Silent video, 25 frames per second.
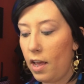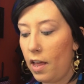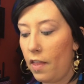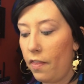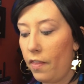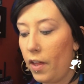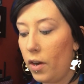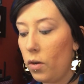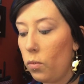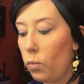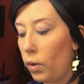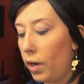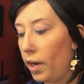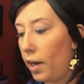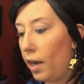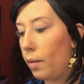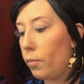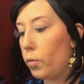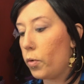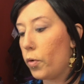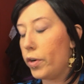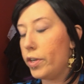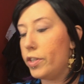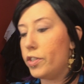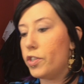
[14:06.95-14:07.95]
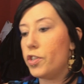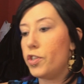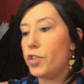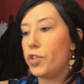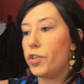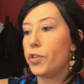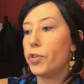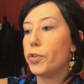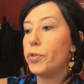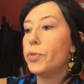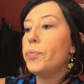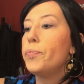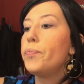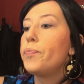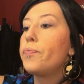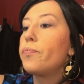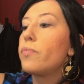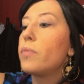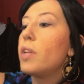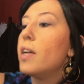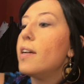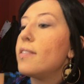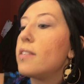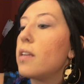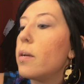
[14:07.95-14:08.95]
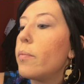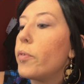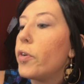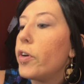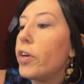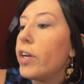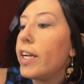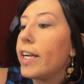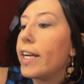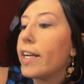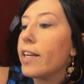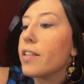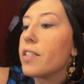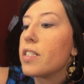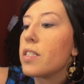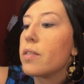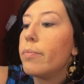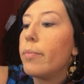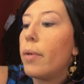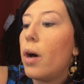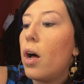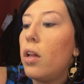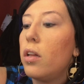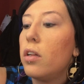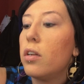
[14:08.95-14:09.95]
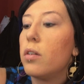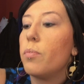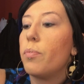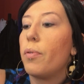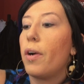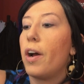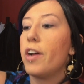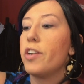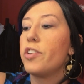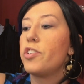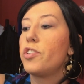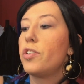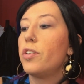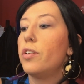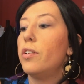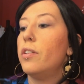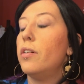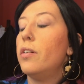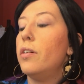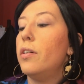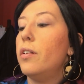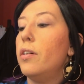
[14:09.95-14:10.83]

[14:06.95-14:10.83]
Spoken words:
And then what I'm going to do is I'm going to get a smaller brush.